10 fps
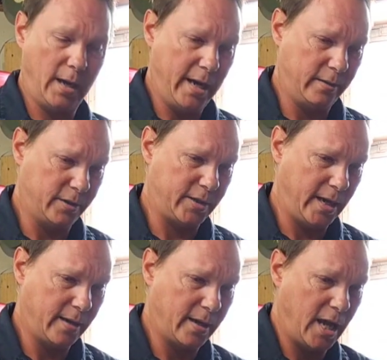I
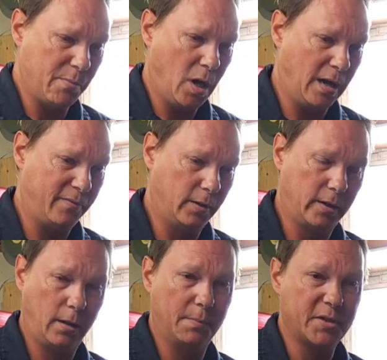understand I came off a
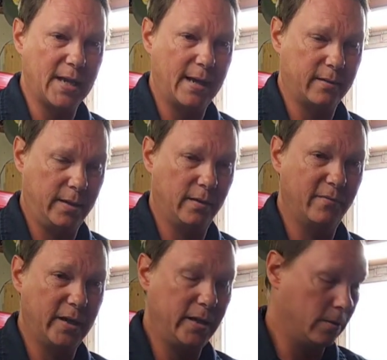little upset in the
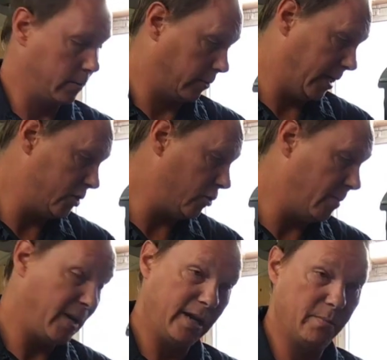video, and grant you, I
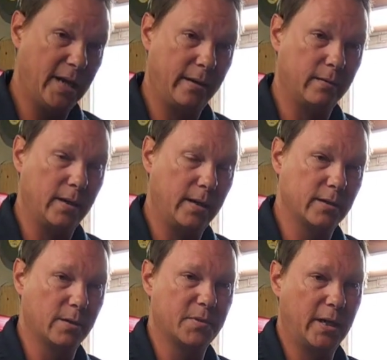may have been. It
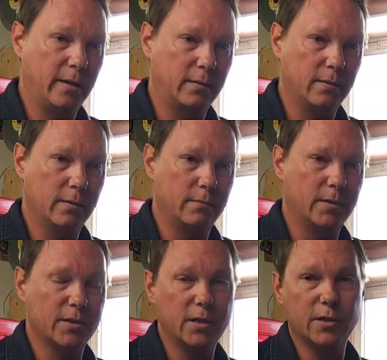is upsetting
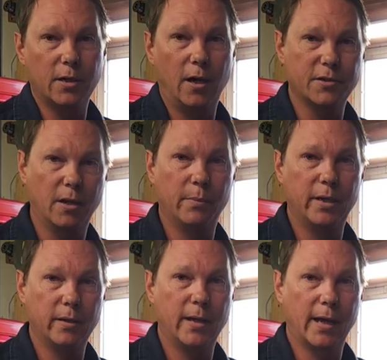to see saws come
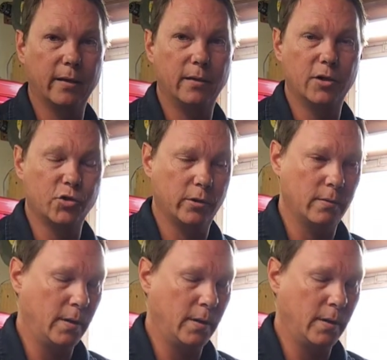in that condition.